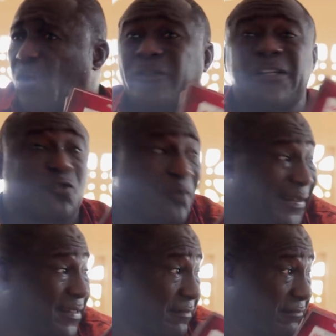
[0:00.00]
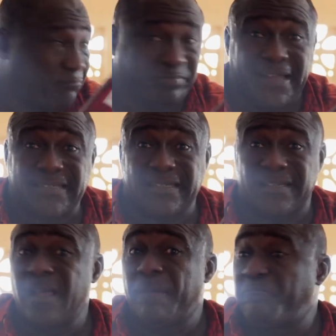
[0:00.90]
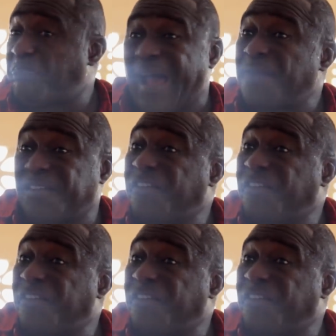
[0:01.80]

They'll need to rent places, perhaps